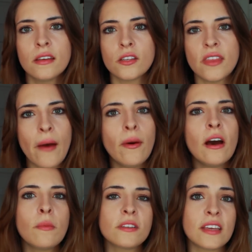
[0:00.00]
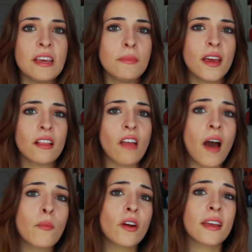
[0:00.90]
So that will help to keep me a
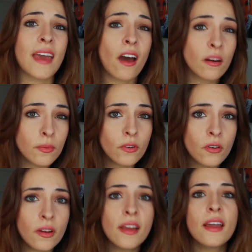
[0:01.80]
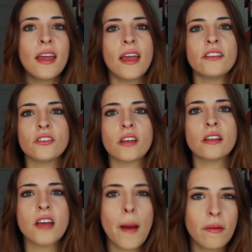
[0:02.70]
lot more accountable and just
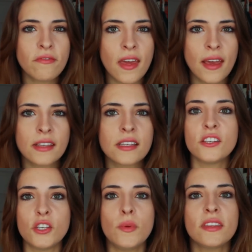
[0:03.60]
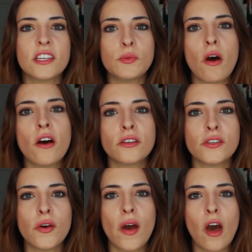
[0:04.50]
on top of things. Doing this will
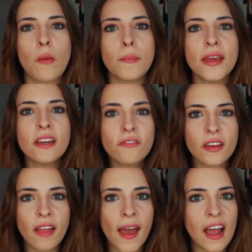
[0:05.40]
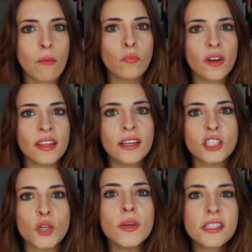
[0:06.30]
also help me to feel like I'm really
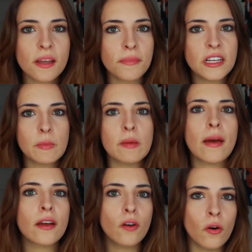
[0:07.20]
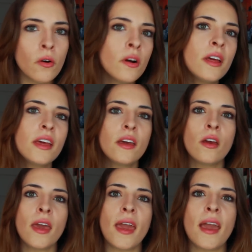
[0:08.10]
doing something to meet my goal.
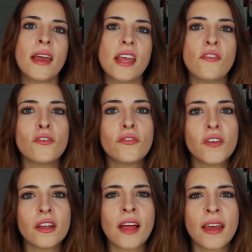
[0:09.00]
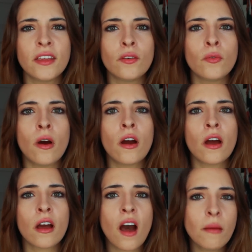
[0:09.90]
And if you feel like you
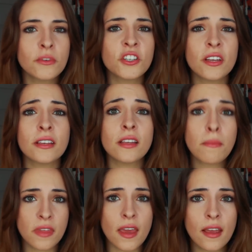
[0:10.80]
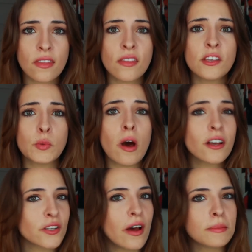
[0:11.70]
are accomplishing something, then this will
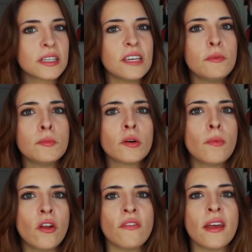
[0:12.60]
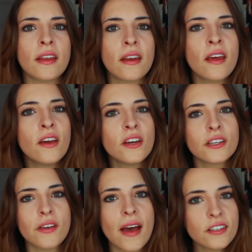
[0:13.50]
also help to keep you more motivated.
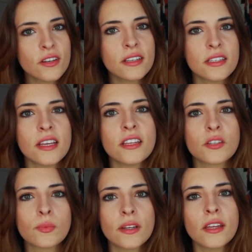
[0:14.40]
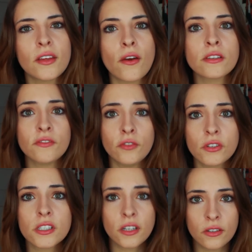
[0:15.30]
So as you can see, this really goes full
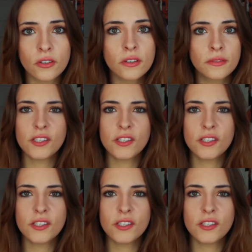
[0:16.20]
circle.